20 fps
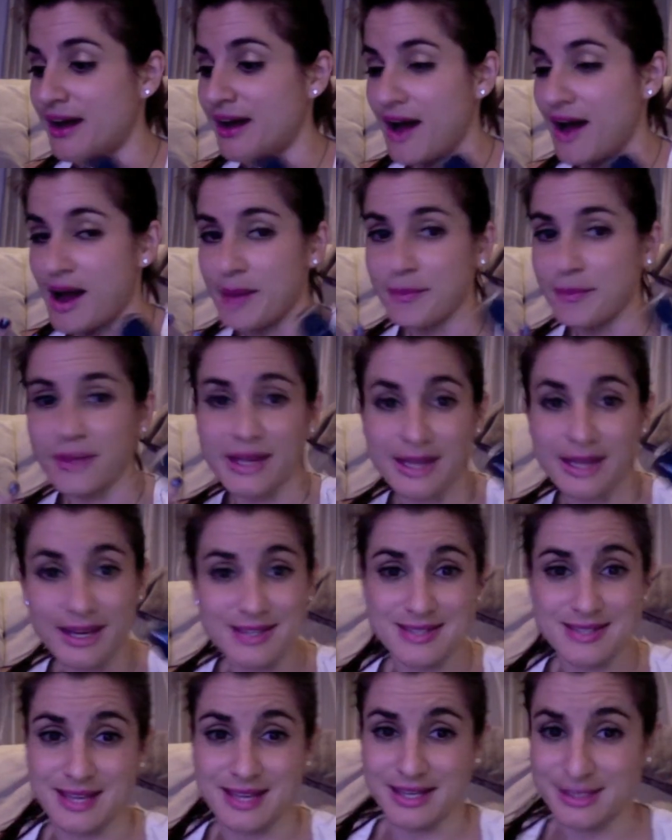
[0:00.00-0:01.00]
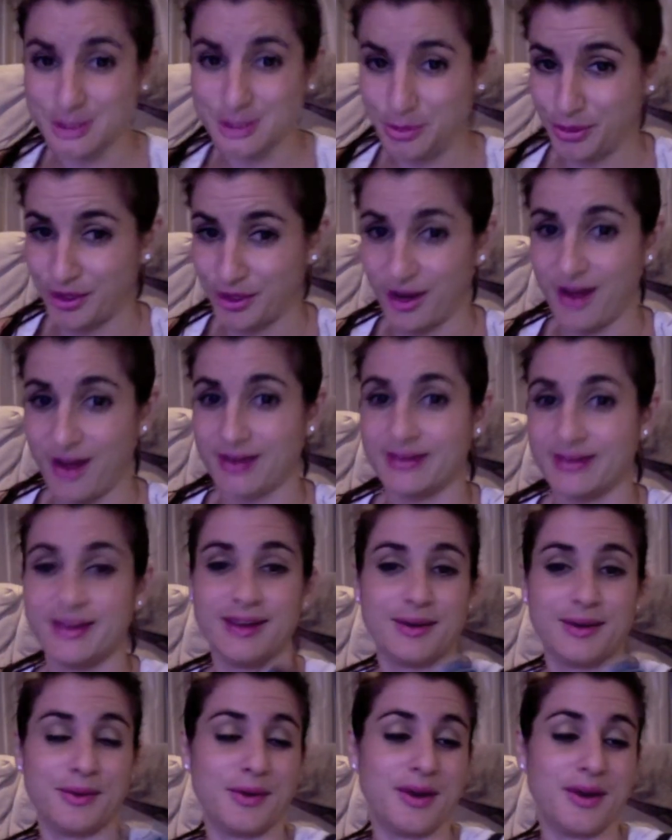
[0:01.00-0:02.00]
I'm like excited to put it on
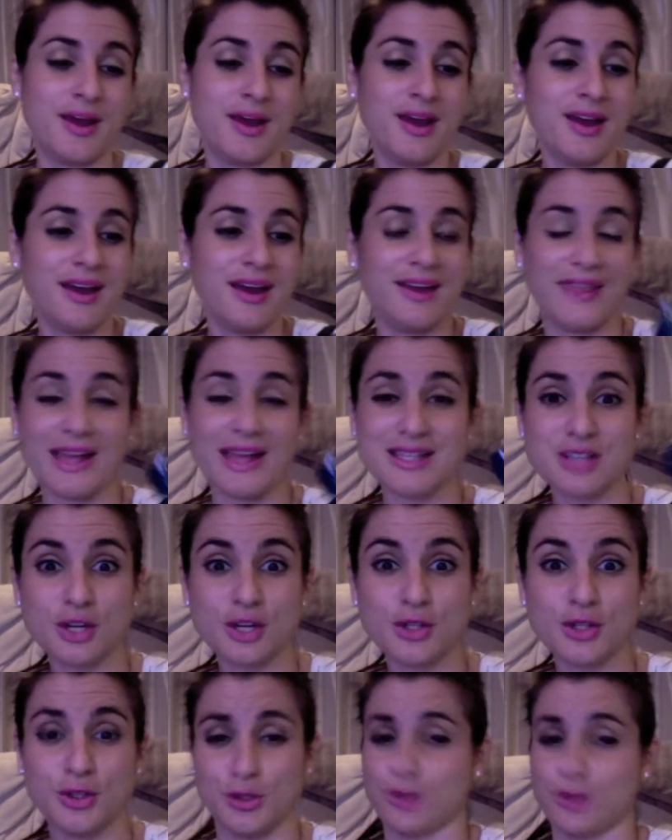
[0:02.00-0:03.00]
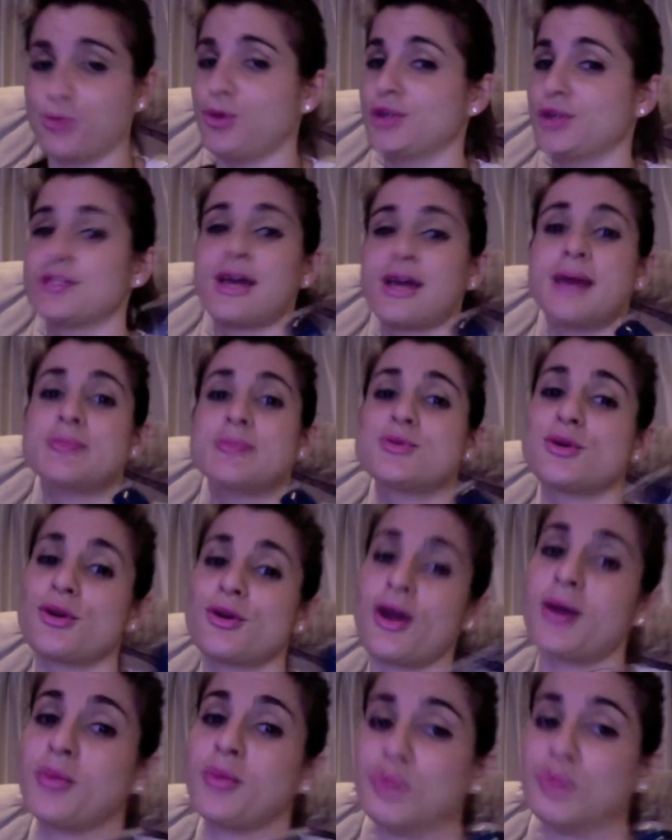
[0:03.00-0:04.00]
again, and that's unusual because I am so
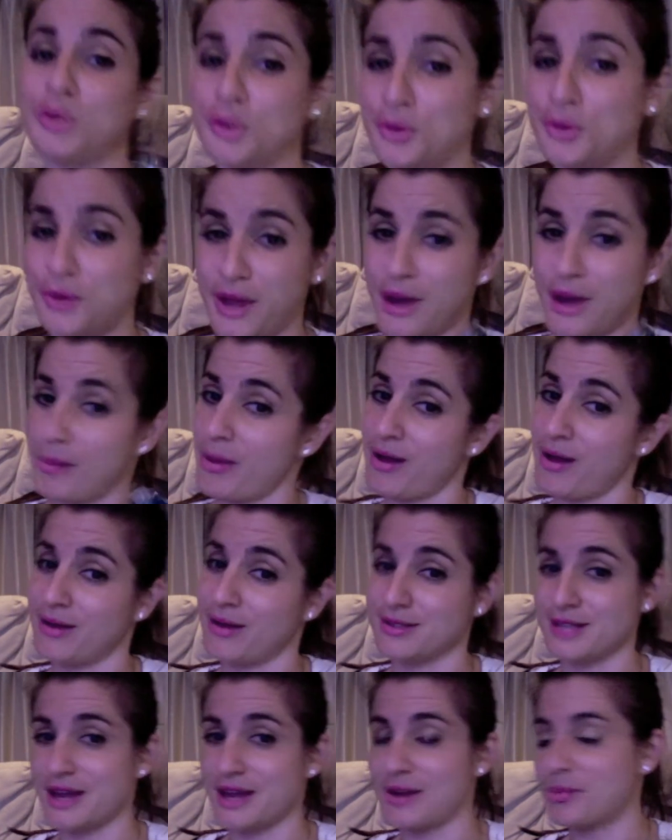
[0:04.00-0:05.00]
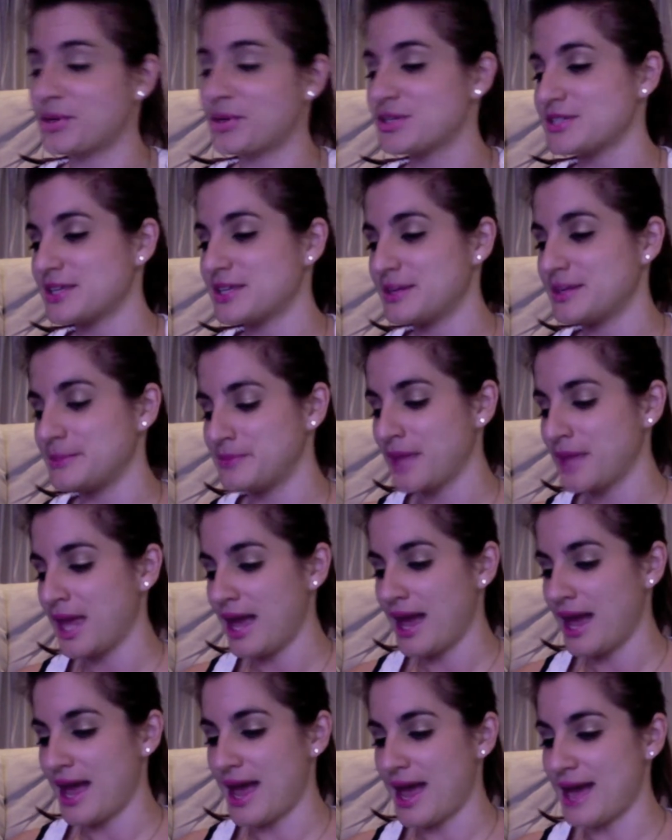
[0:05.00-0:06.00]
not a blue nail polish kind of person,
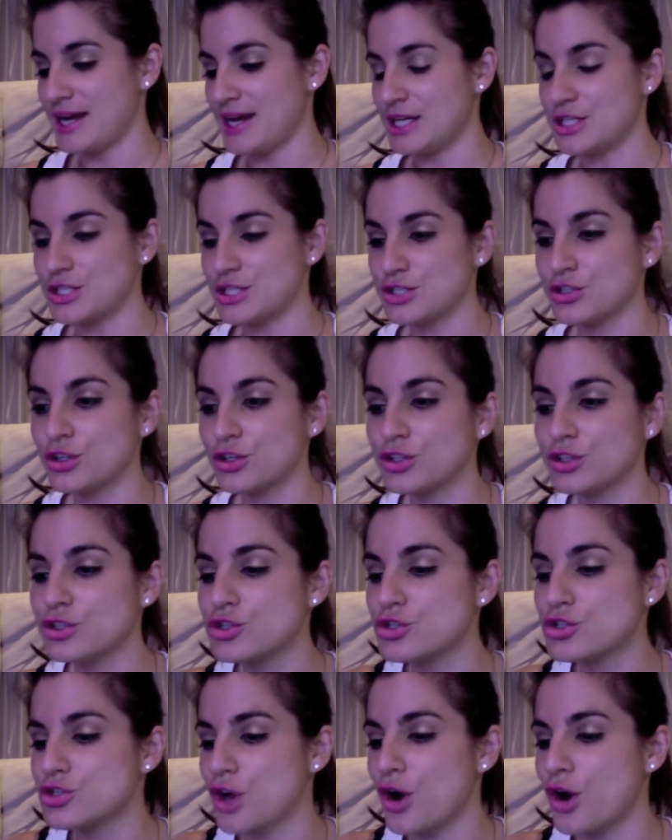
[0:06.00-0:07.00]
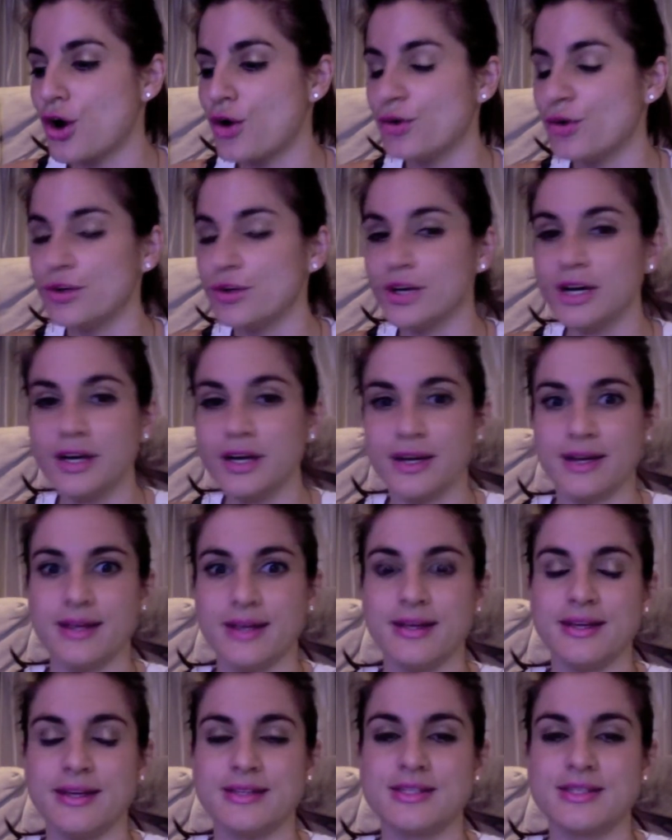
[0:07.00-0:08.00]
and it just looks so good.
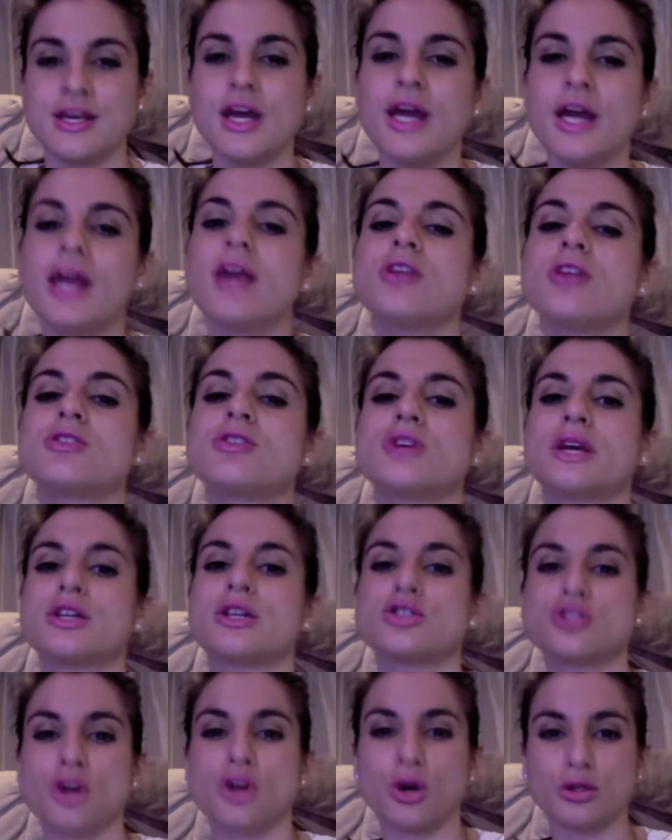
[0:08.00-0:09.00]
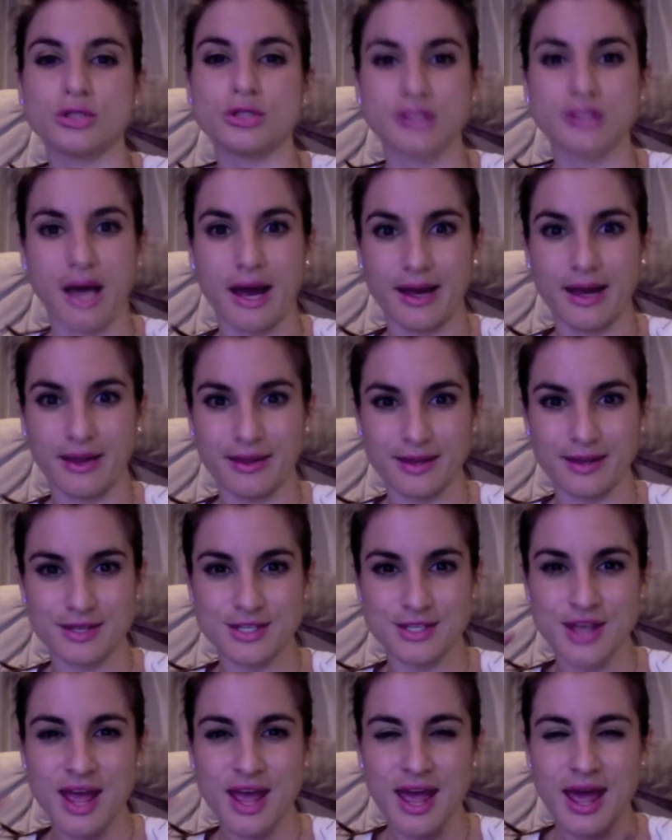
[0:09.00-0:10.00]
It's like so stylish,
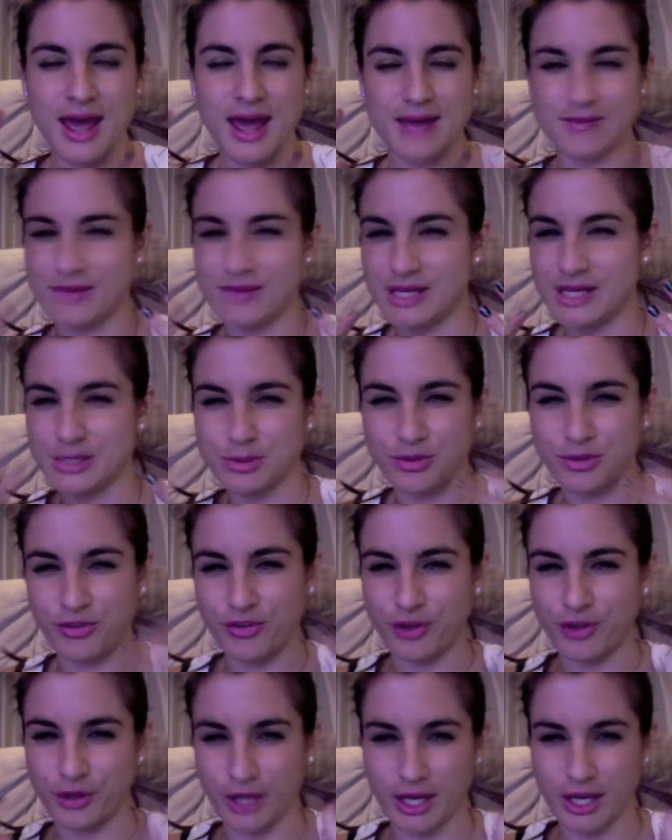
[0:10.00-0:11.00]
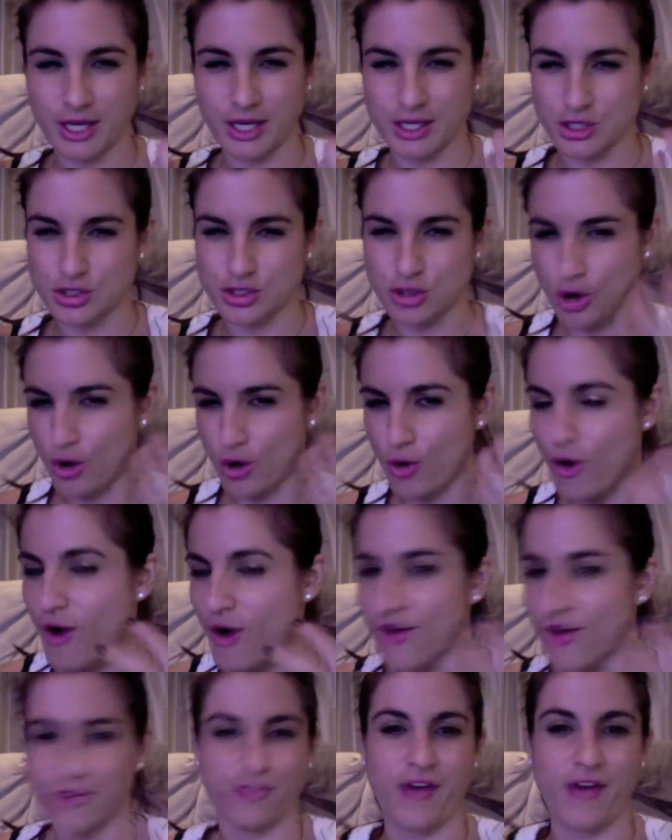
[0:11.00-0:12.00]
and it makes me feel like it's so
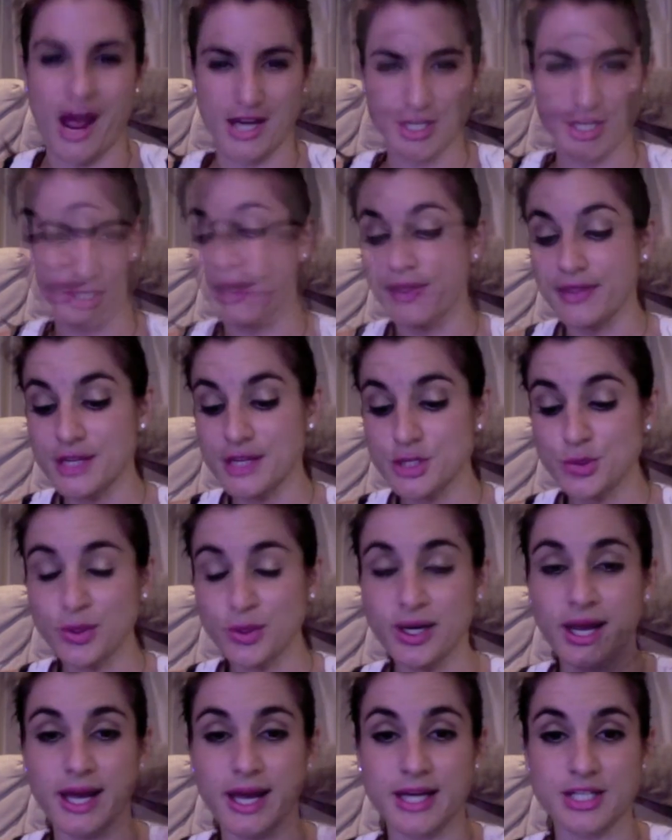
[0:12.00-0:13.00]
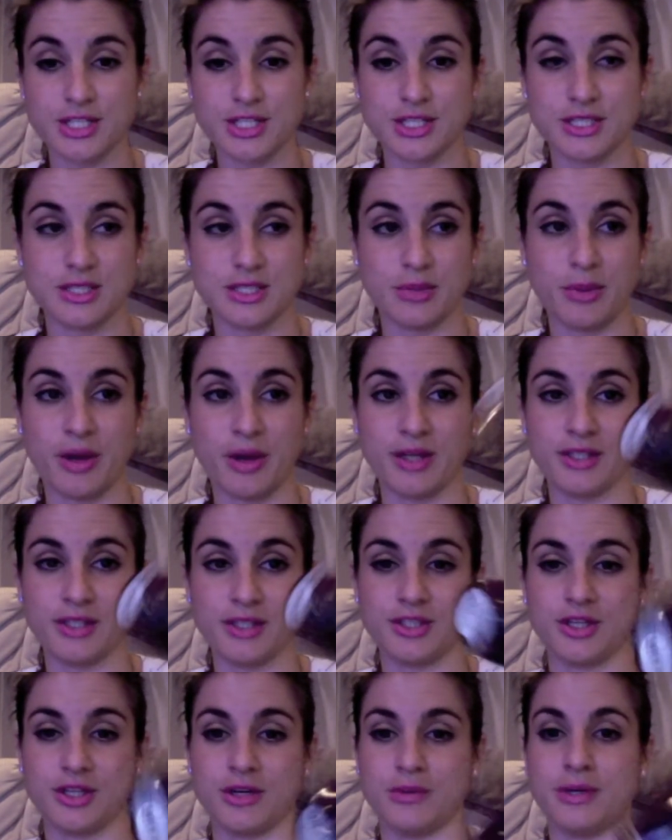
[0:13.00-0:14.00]
fashionable. Now this one I actually did a
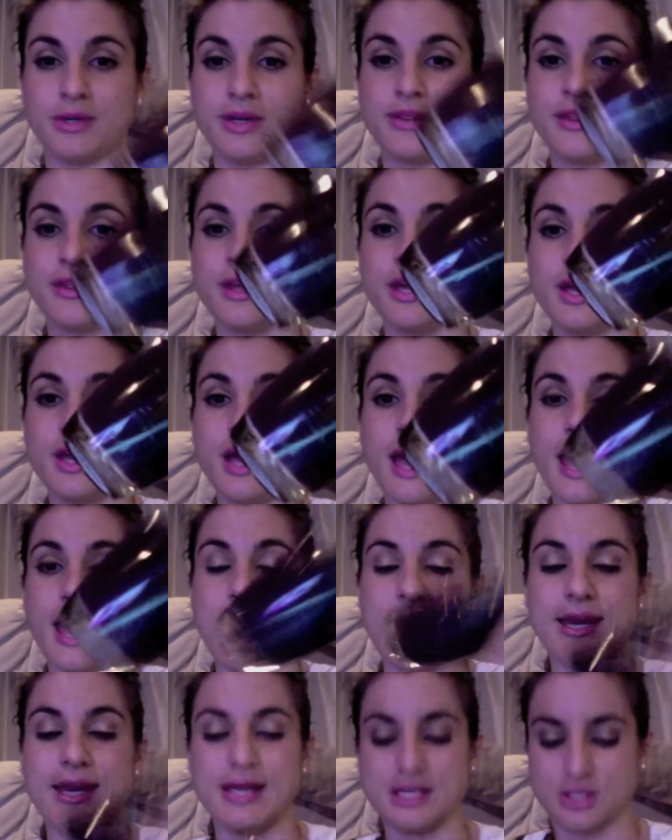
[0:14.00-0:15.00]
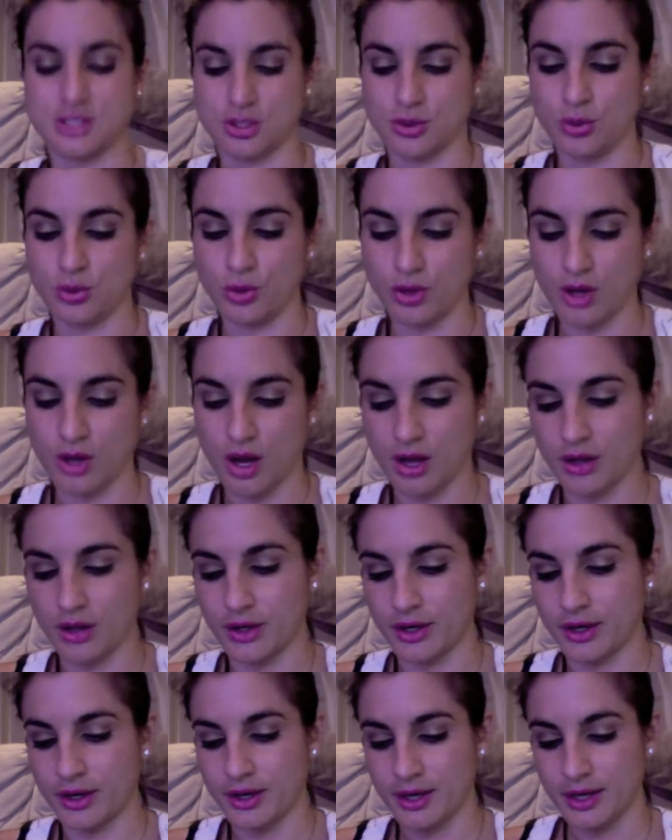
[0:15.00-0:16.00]
pedicure with, and it's a cool
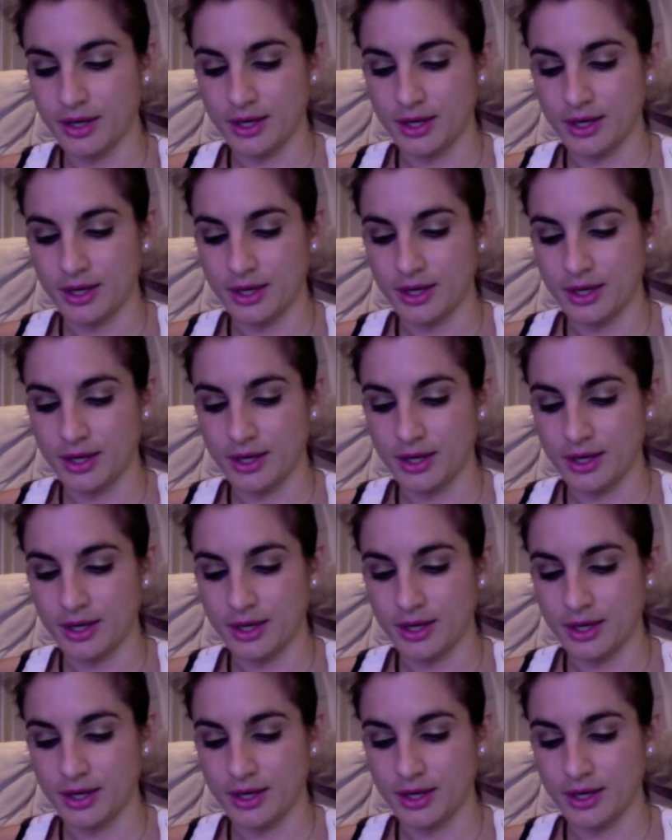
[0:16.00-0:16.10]
color.